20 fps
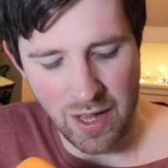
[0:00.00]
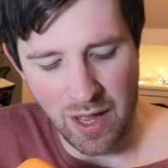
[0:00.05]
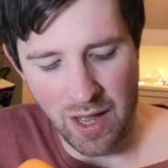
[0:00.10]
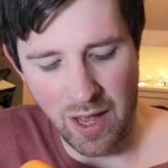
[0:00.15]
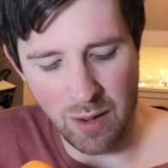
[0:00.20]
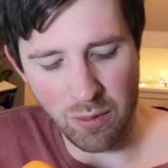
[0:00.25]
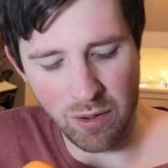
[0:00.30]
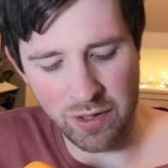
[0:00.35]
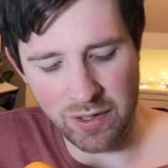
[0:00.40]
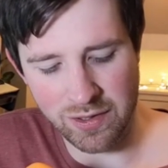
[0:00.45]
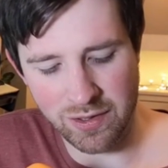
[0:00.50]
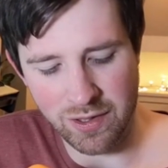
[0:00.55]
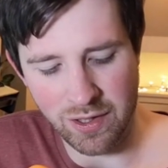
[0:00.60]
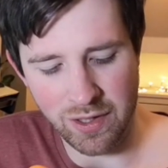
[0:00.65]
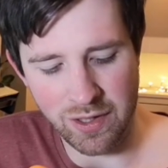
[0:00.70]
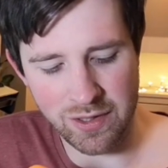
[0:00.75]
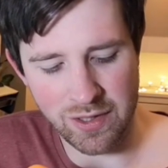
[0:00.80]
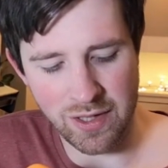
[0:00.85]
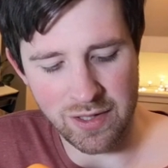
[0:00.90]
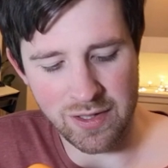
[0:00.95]
What this
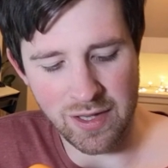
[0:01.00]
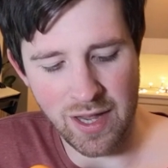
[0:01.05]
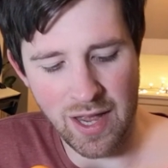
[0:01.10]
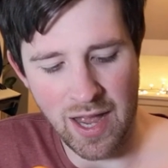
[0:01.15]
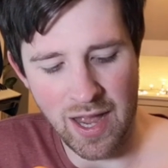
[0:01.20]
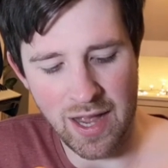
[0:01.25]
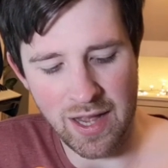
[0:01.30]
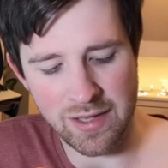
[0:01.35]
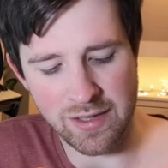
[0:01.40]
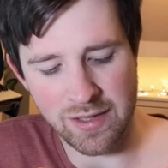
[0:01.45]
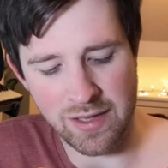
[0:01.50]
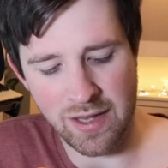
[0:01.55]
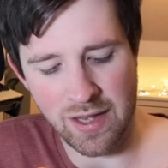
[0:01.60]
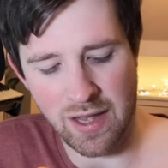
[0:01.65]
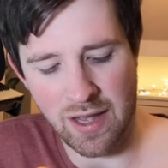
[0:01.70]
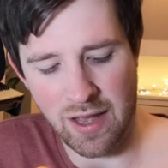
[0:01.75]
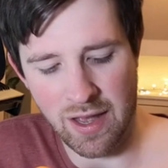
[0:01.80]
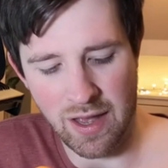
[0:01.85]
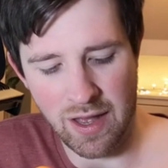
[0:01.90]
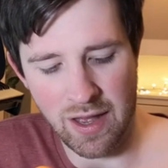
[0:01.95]
does is it has
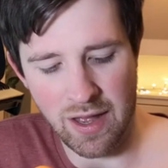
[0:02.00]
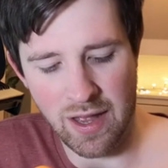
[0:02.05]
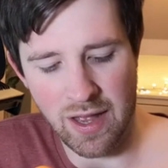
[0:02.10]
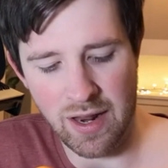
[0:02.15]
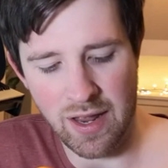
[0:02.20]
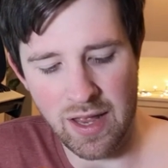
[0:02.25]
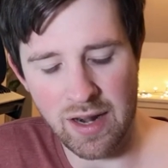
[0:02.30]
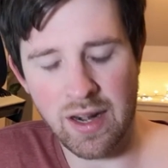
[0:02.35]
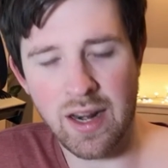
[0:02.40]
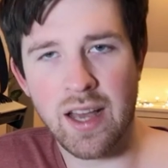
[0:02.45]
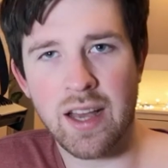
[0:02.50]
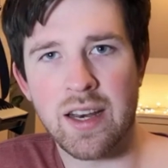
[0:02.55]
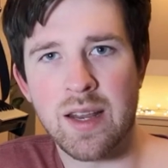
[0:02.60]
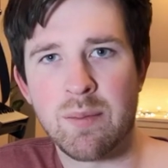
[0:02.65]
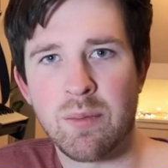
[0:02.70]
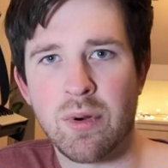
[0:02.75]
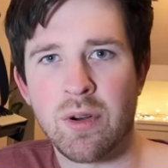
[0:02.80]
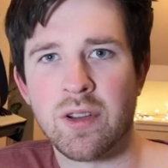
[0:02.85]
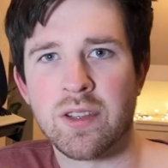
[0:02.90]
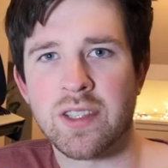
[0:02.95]

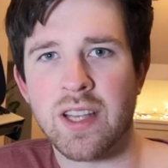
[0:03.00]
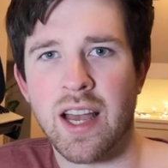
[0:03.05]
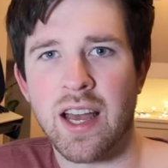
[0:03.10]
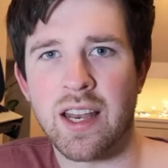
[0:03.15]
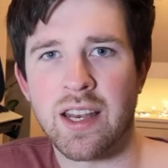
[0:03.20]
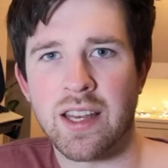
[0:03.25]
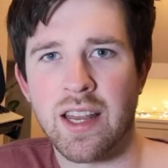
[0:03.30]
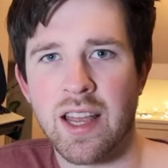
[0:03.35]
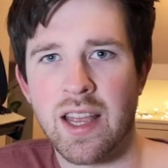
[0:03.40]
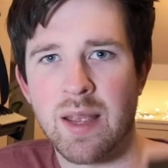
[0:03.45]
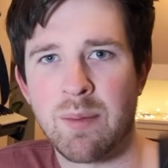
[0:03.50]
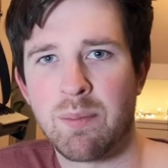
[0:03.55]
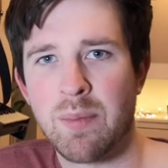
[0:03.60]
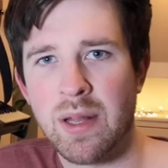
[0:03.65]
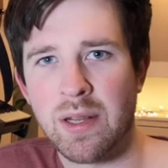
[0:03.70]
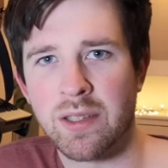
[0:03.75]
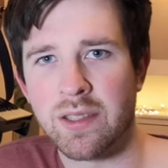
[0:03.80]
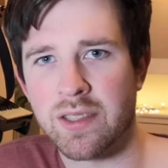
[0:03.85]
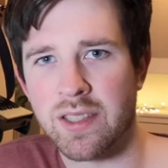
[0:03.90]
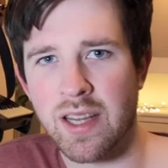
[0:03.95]
line inputs and a
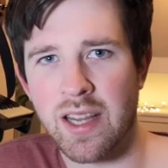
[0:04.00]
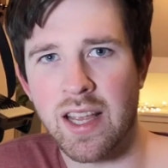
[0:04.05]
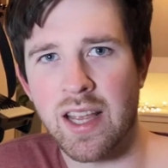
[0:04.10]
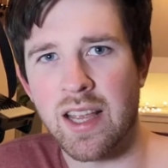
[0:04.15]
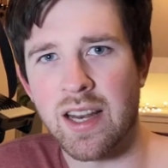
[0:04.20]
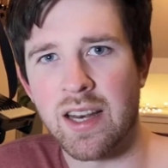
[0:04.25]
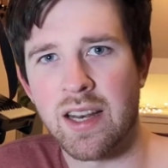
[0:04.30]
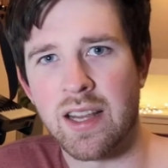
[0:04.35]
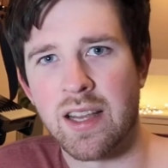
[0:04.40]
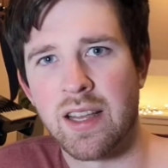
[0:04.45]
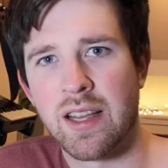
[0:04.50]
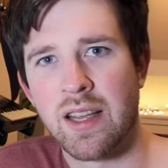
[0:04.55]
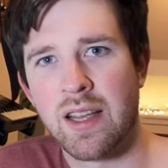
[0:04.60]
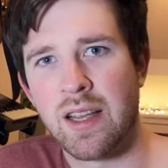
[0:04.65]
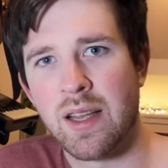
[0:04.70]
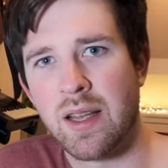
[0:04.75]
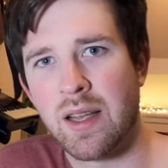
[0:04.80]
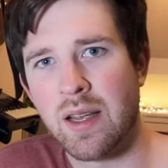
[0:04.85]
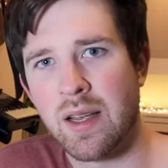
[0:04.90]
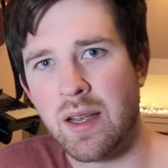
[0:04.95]
built-in
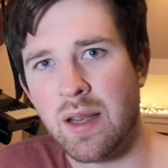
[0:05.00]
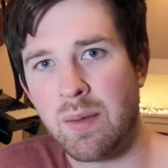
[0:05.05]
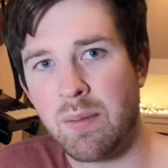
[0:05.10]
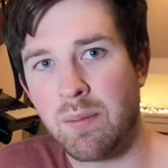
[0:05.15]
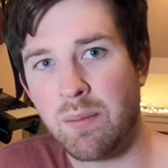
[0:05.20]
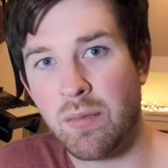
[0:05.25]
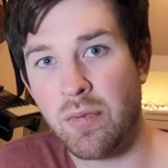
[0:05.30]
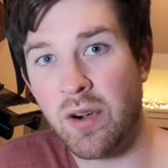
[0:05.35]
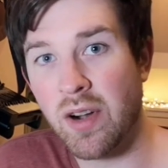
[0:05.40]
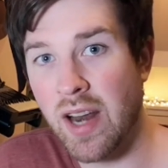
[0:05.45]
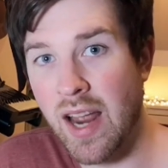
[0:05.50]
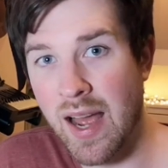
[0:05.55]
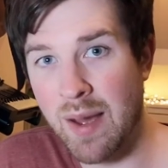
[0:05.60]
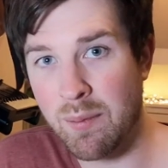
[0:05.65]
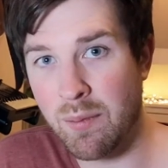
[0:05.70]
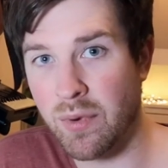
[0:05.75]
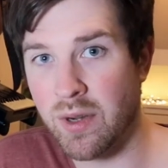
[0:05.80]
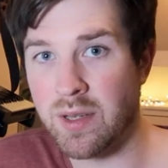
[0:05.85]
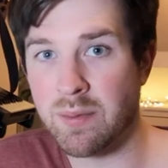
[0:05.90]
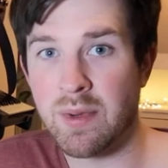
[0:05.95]

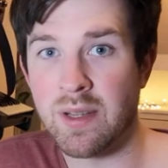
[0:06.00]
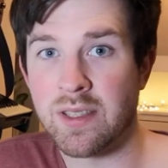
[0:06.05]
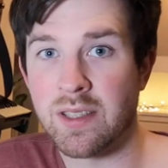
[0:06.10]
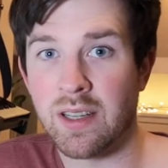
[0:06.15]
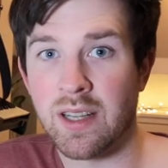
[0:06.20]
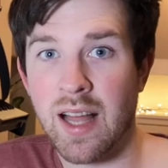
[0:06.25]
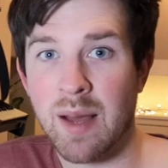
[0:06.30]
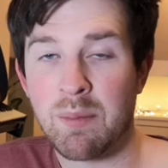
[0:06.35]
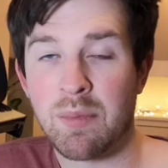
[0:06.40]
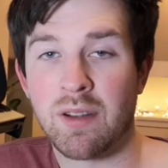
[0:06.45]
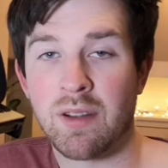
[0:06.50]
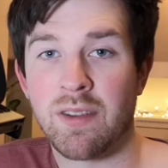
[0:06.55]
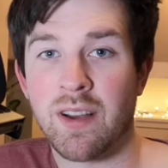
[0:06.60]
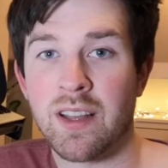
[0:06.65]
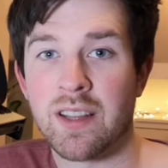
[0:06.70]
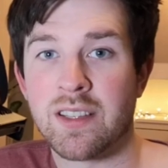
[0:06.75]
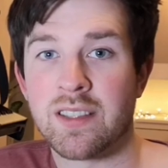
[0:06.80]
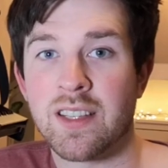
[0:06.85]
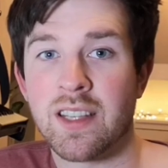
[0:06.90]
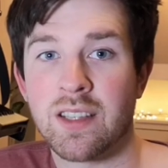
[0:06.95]
preamp, which means it'll
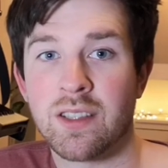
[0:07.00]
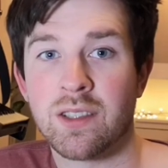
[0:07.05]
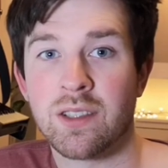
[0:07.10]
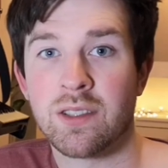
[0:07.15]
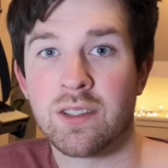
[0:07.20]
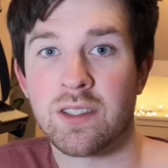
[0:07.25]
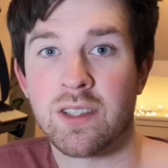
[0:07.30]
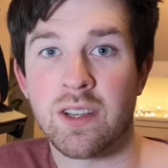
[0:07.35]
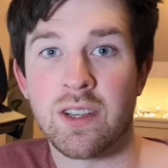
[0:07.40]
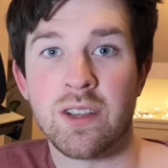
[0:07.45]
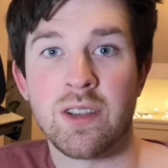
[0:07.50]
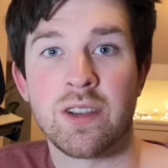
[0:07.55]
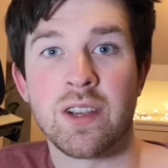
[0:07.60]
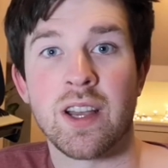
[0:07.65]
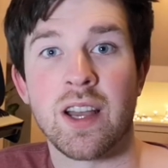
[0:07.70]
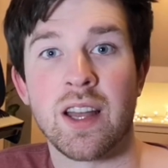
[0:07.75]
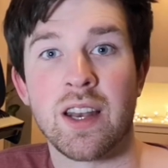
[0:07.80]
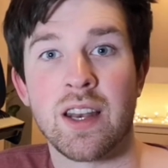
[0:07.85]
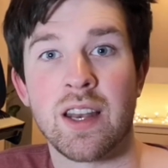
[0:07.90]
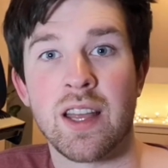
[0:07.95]
amplify the signal so you
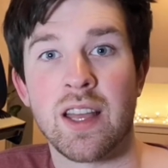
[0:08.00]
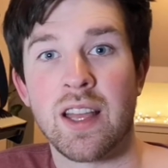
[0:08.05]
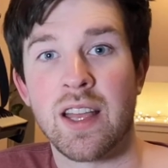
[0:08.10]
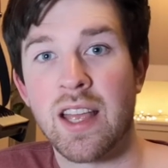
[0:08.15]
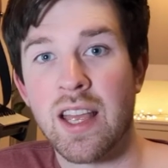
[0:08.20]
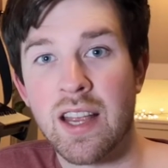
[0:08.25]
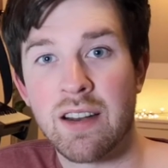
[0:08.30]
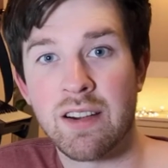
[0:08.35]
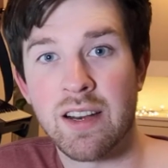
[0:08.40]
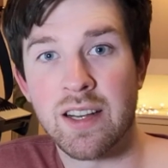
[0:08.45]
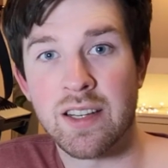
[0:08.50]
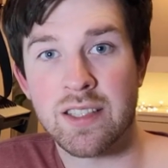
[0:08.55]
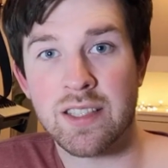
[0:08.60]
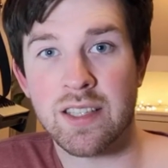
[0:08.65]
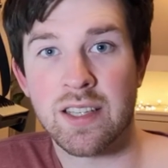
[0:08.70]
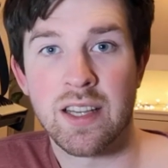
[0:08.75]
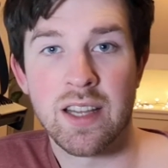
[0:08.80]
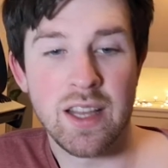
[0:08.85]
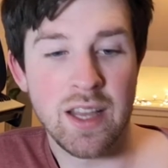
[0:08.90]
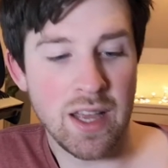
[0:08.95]
can hear it.
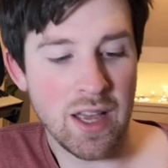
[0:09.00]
